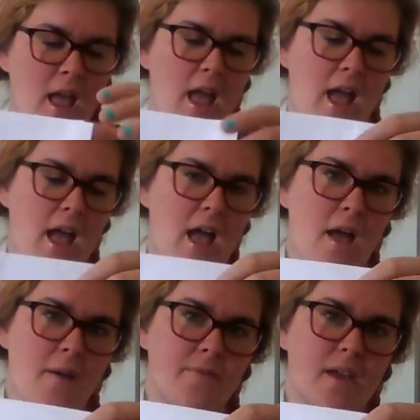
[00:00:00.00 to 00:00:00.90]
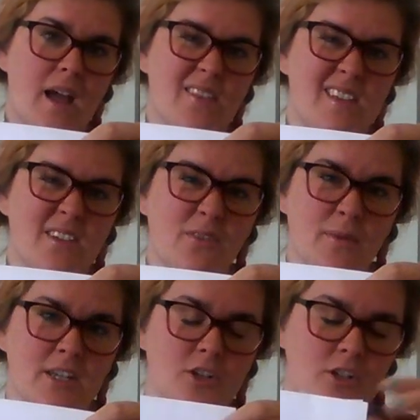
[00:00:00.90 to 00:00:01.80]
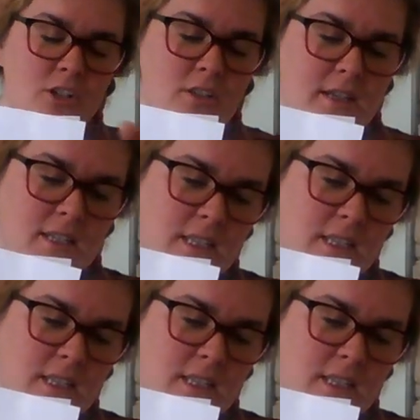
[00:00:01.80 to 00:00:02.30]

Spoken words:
And there's different ways you can do this.